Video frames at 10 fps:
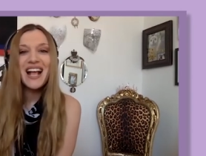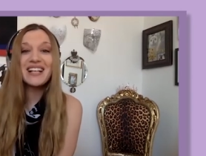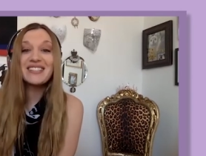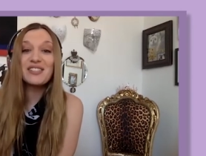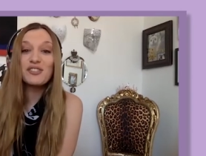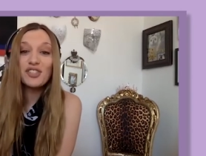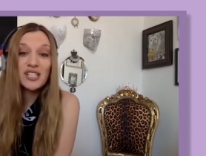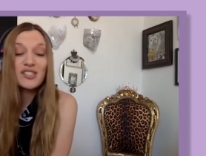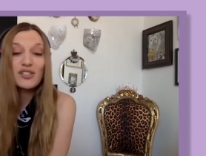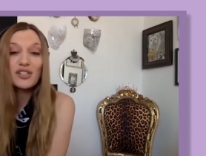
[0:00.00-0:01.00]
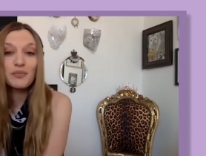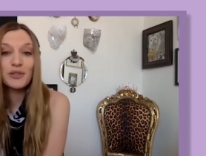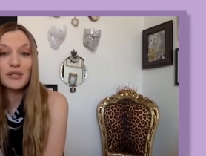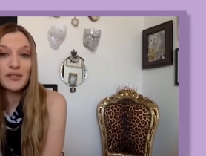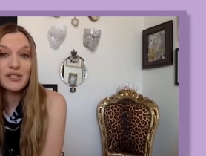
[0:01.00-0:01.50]
and so she started
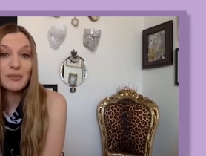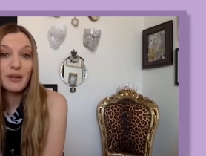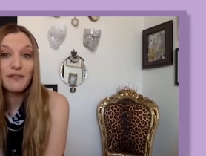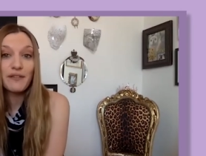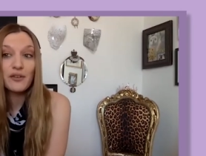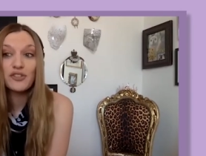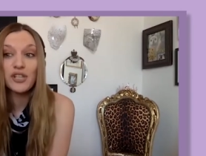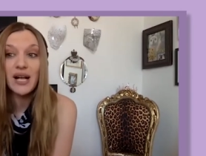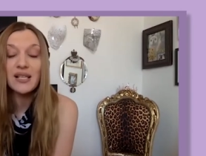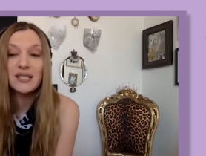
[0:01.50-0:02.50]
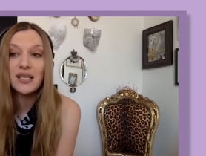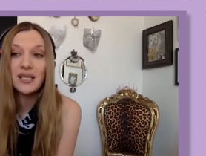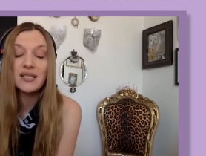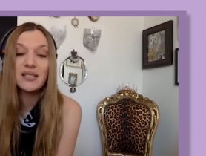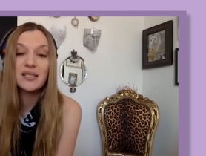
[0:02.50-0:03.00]
producing my first jazz
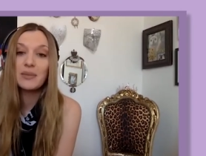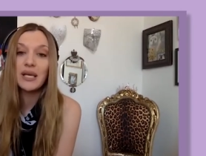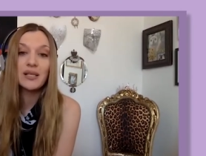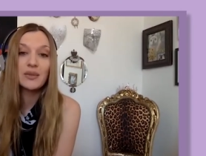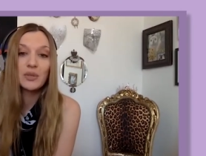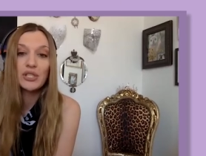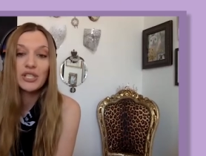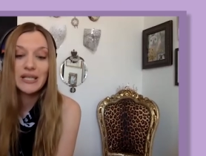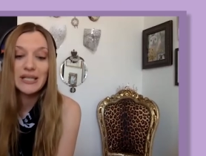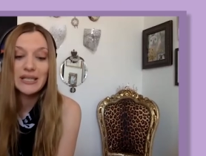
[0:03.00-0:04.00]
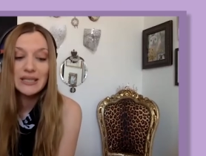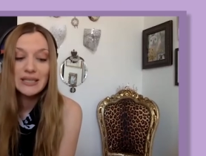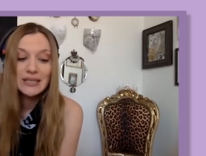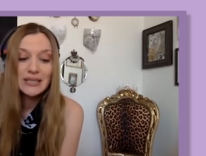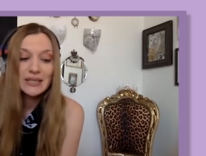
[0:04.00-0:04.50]
gigs, and man, was she
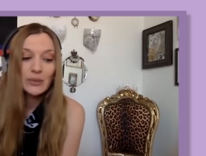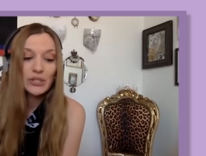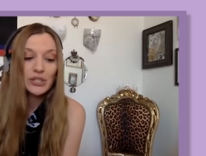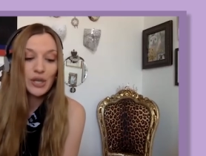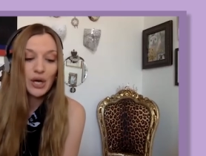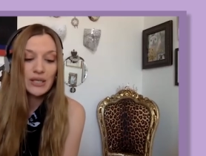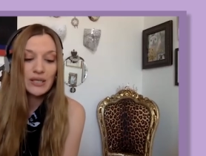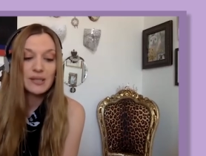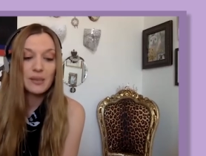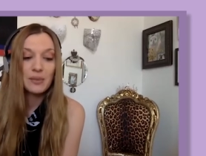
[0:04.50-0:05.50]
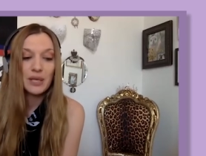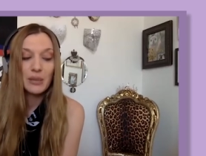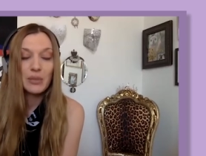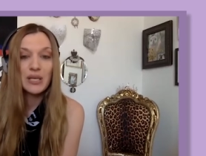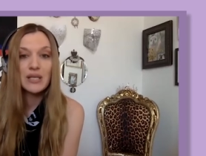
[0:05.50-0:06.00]
was she on to something
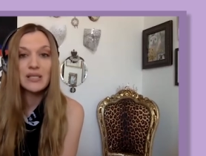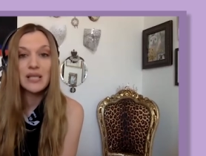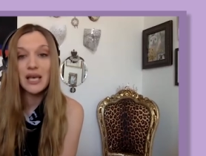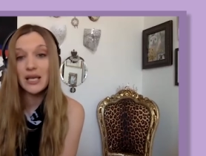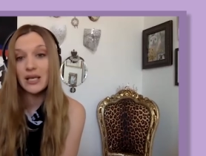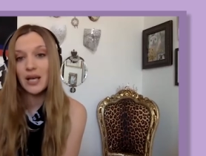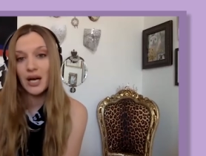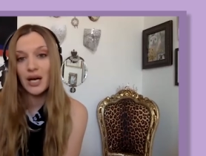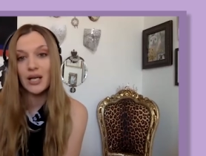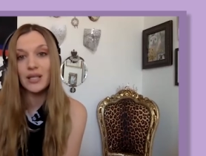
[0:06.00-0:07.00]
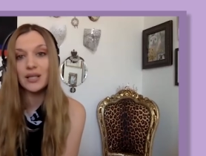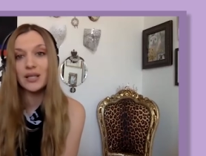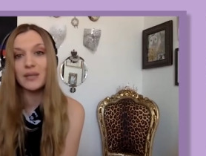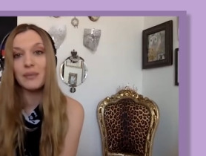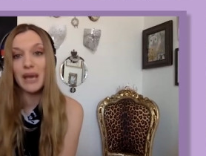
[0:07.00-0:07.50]
because then uh,
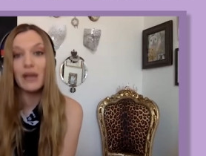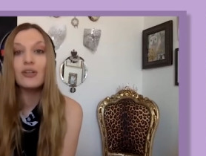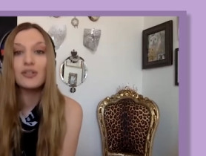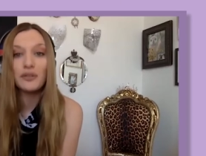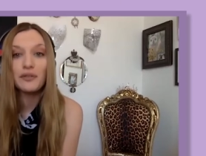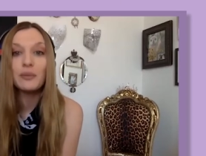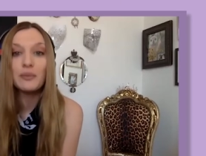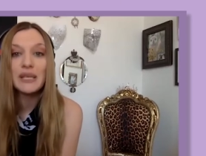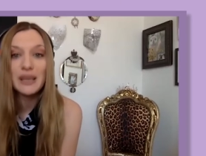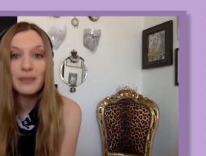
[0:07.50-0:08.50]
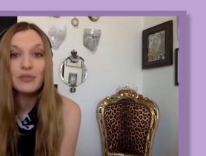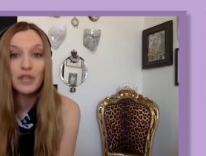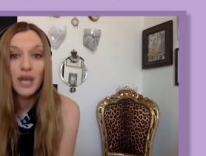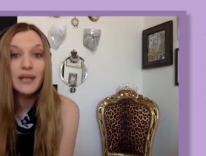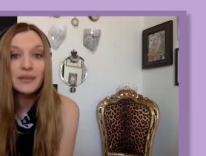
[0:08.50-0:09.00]
the manager from
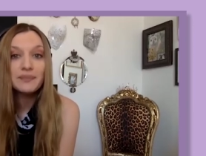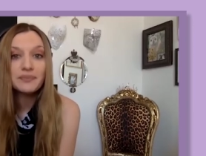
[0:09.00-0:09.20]
PMJ